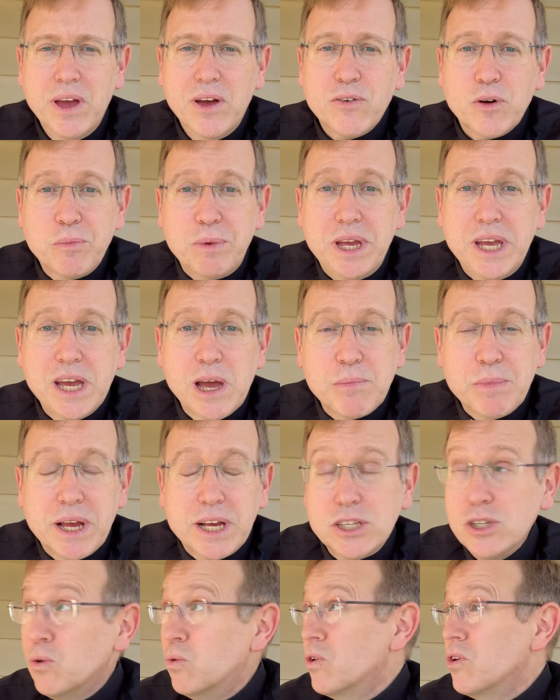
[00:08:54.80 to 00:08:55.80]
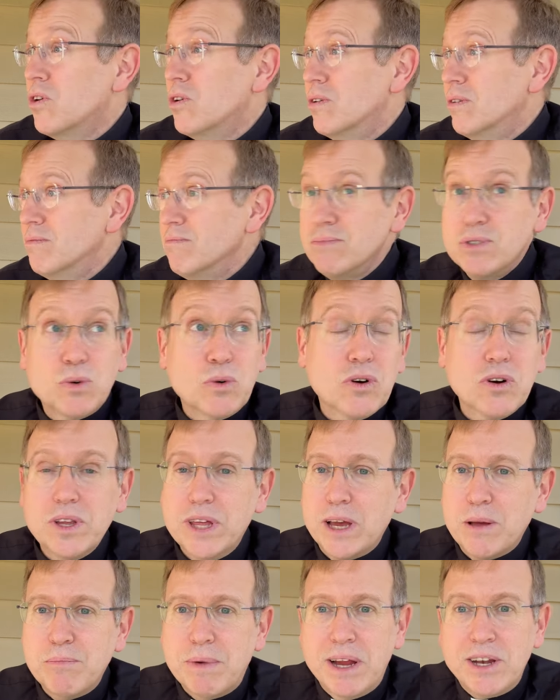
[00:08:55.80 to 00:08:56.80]
For me, I'm like, squirrel,
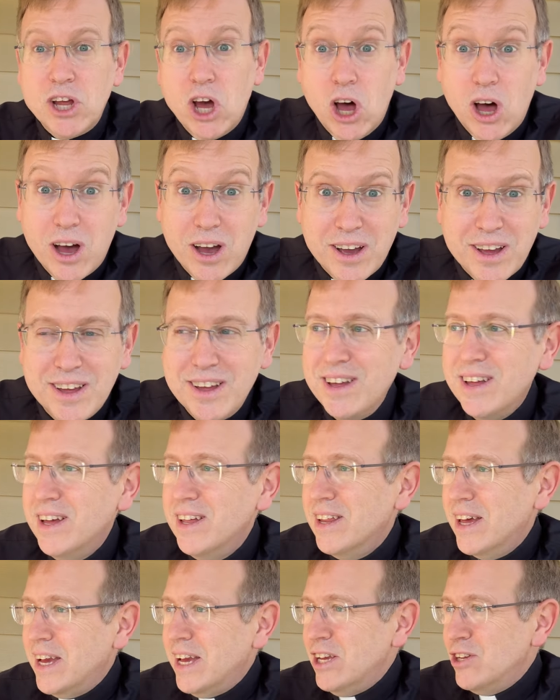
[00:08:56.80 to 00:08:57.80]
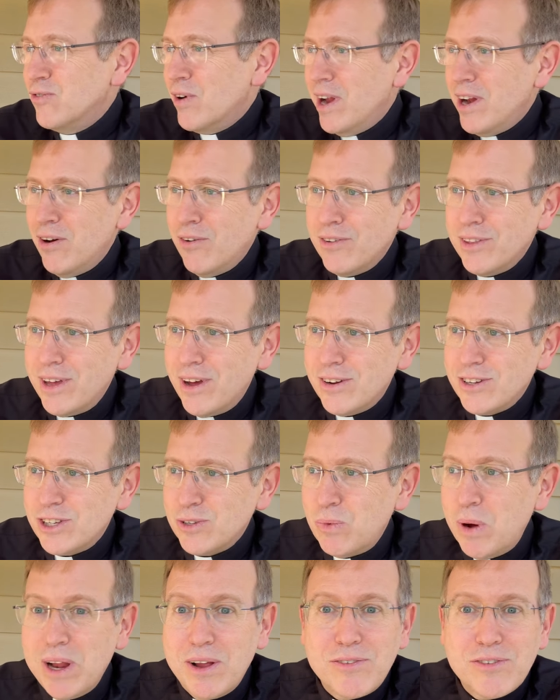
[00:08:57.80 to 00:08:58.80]
like my dog. Like he's right over there just
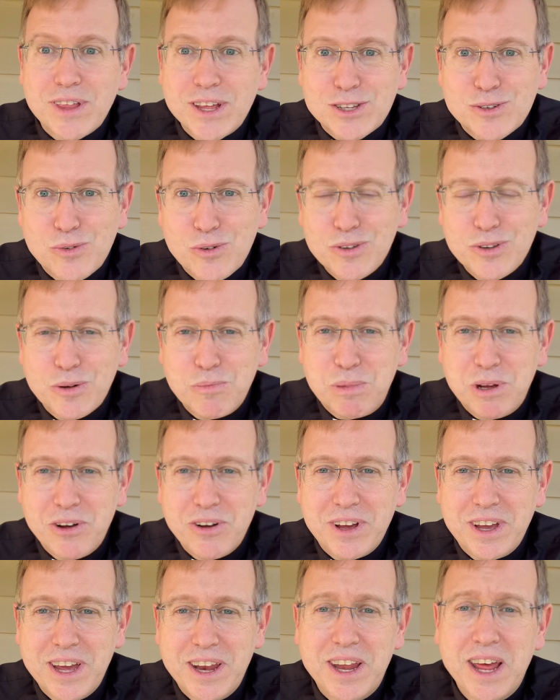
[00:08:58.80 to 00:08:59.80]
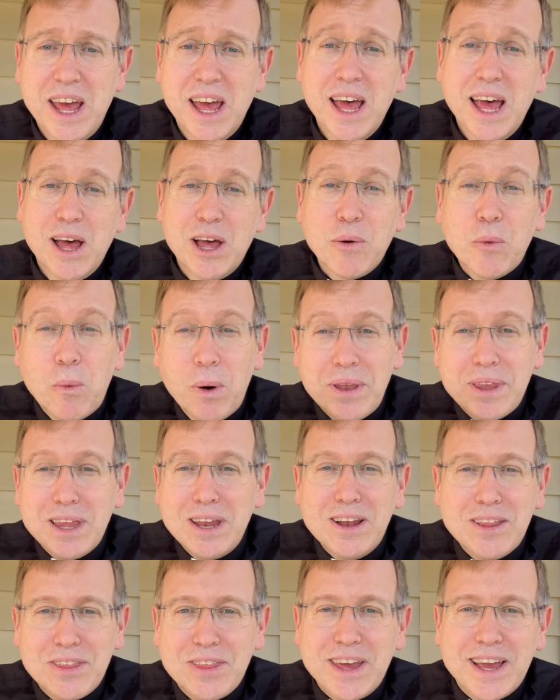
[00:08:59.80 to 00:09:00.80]
waiting for that squirrel to appear again. One
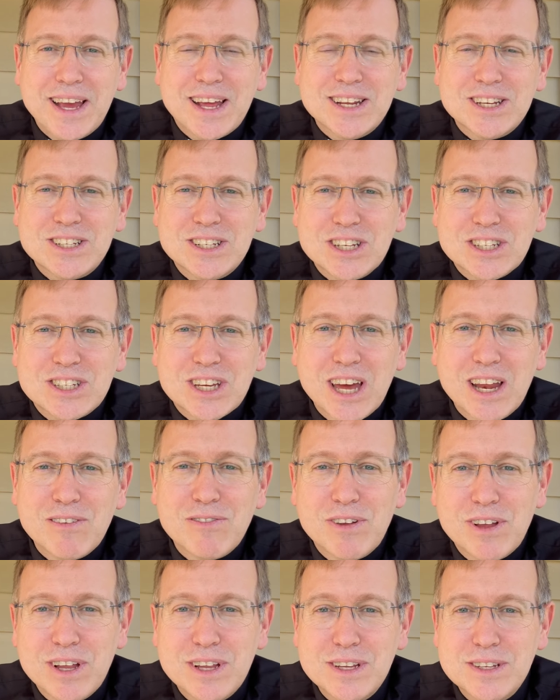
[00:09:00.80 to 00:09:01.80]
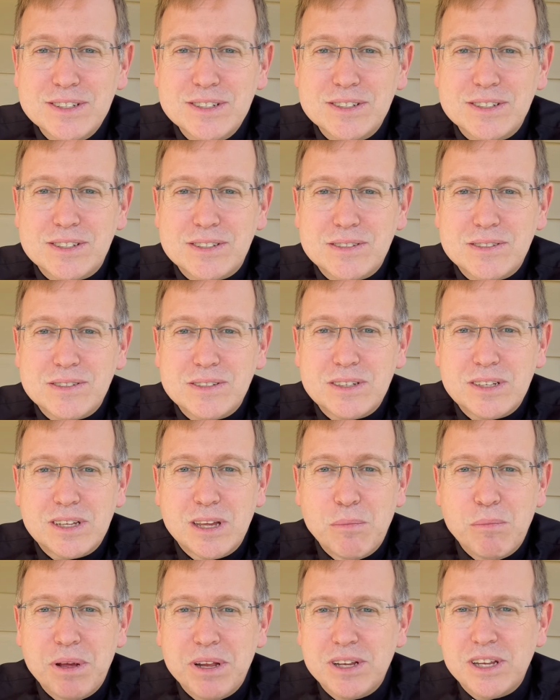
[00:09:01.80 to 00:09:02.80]
little thing can just kind of
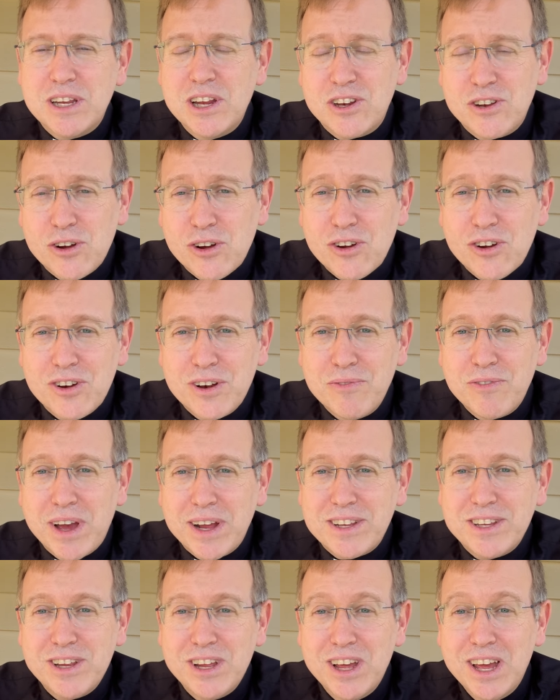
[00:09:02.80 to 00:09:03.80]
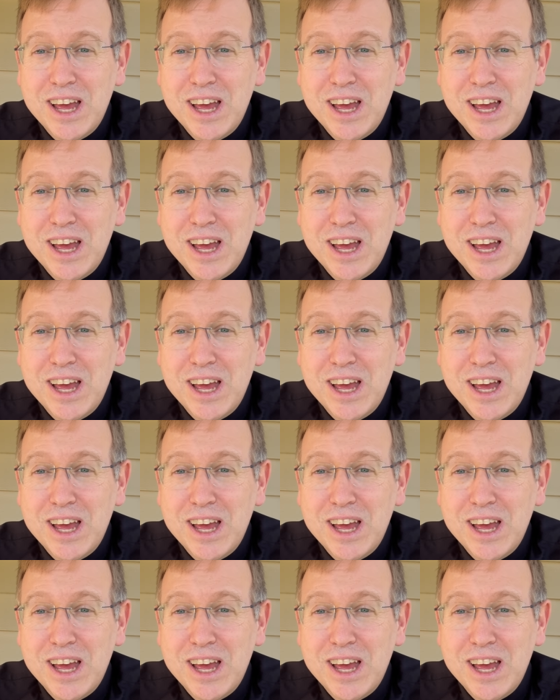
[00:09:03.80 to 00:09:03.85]
get me deterred. In fact,